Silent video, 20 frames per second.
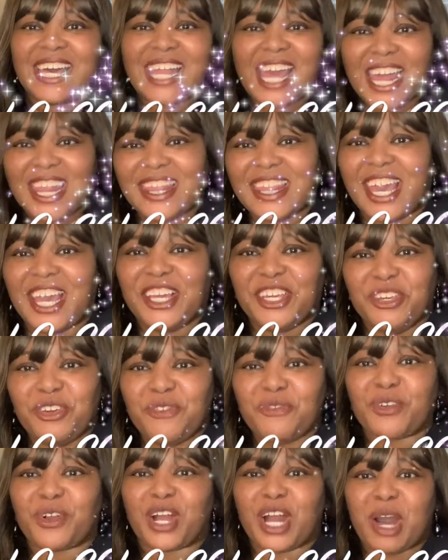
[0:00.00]
and thank you
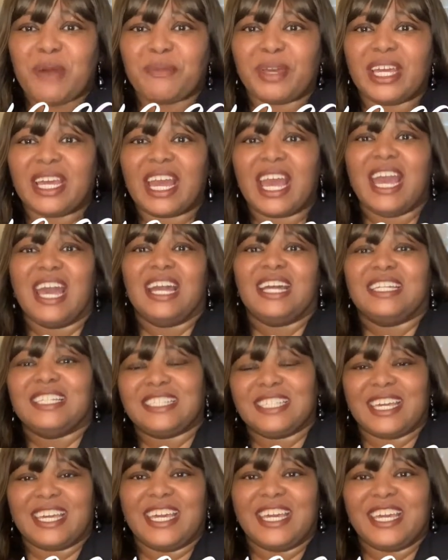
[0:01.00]
for coming to
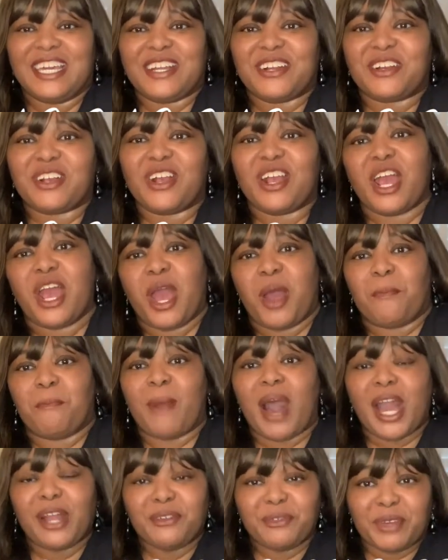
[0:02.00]
hear
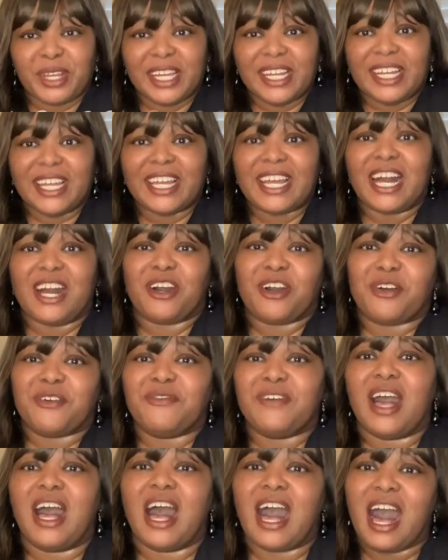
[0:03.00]
my reading of
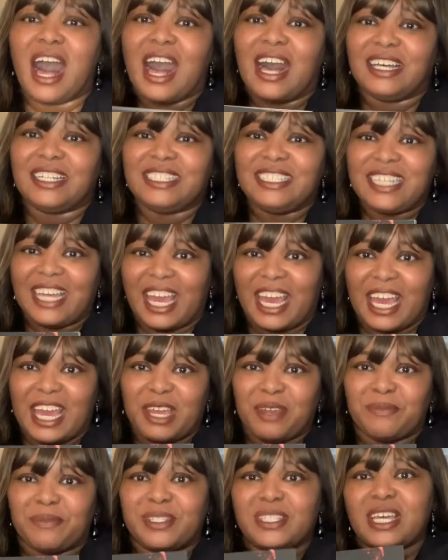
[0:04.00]

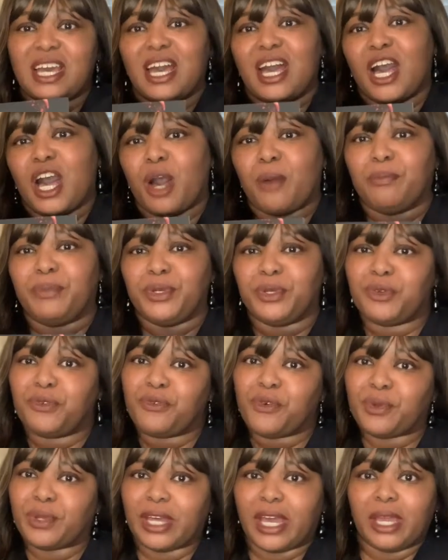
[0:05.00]
Untamed, a beautiful
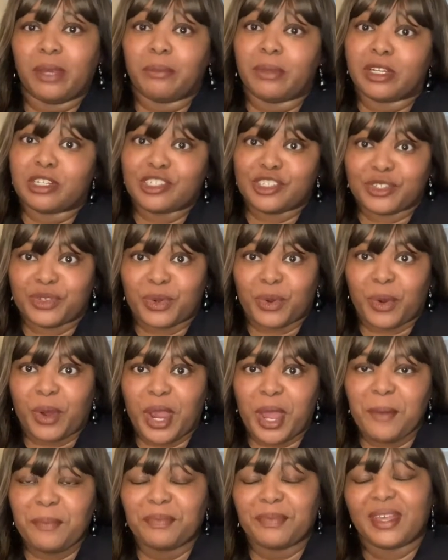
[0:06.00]
nightmare story.
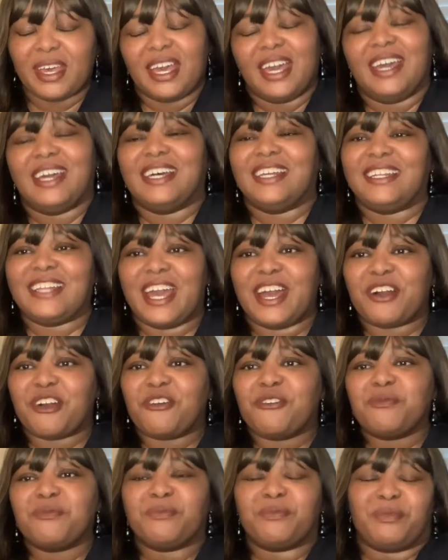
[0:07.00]
Now,
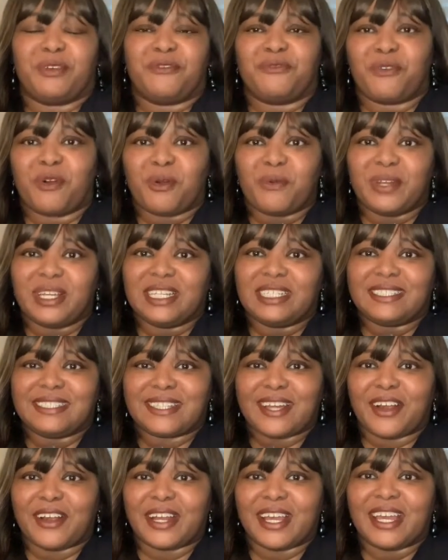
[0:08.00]
before we get
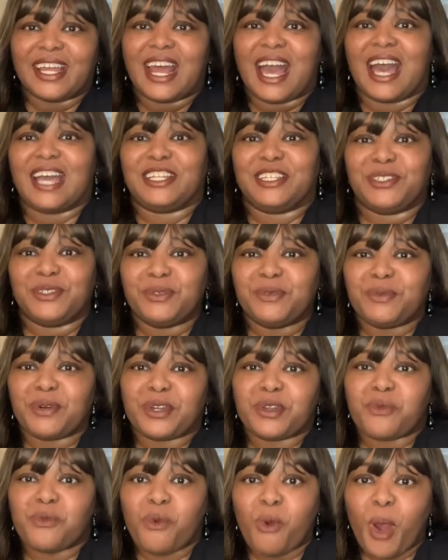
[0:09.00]
started, I do want to
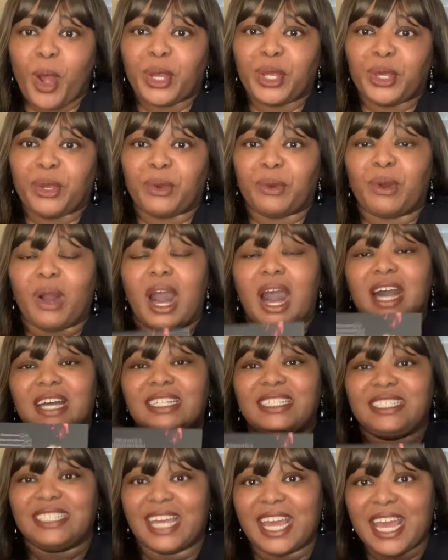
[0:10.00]
warn you,
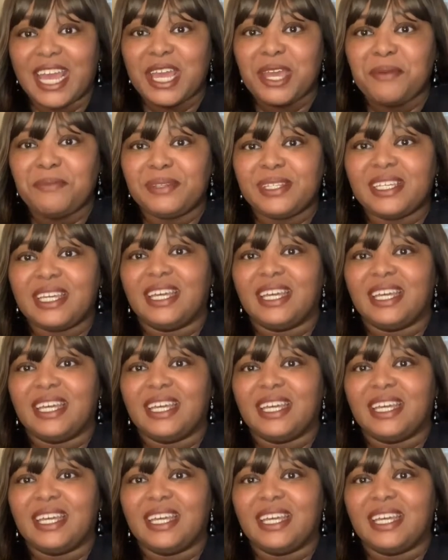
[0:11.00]
Untamed